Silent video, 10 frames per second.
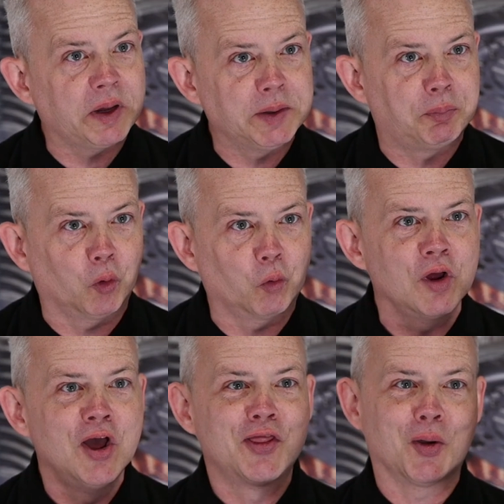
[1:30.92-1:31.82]
people
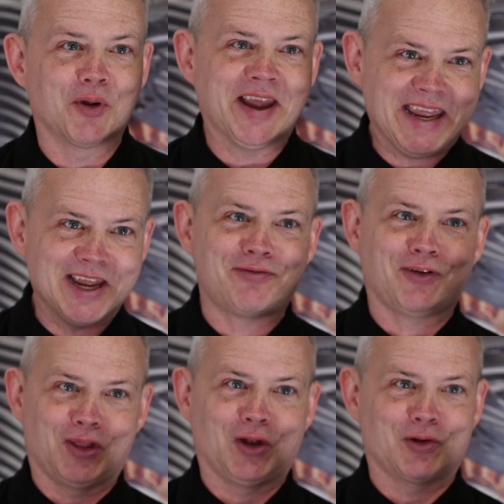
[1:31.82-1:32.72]
that we're here
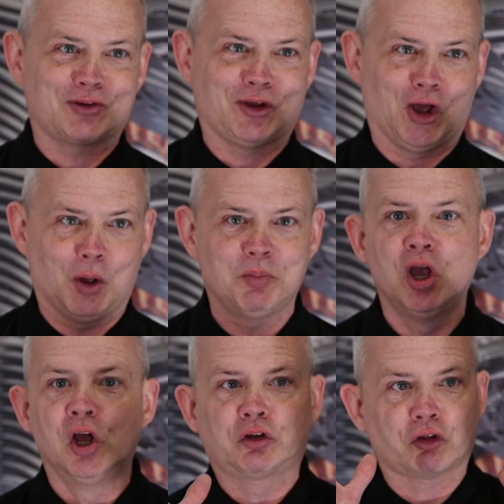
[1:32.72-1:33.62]
for the long term
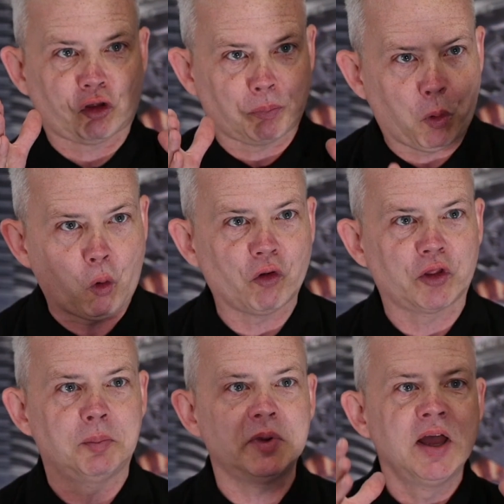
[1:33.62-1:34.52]
to support
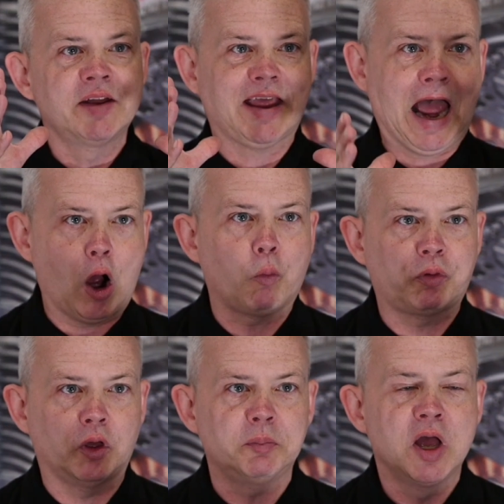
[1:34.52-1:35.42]
them, to help
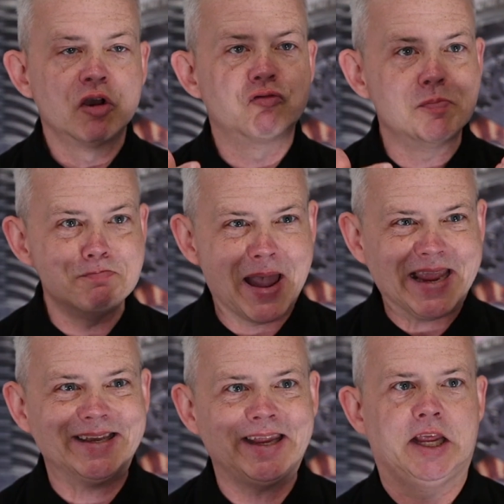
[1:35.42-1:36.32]
them
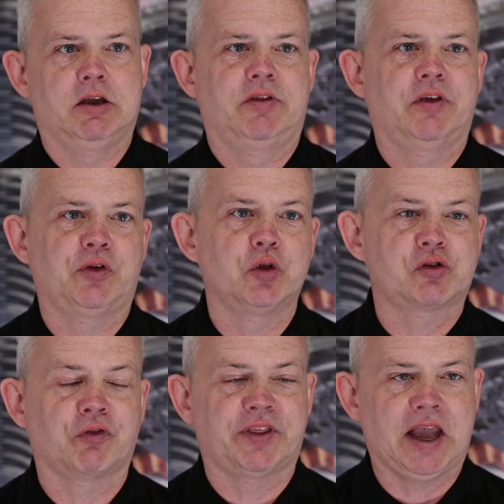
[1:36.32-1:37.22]
remain here in the future for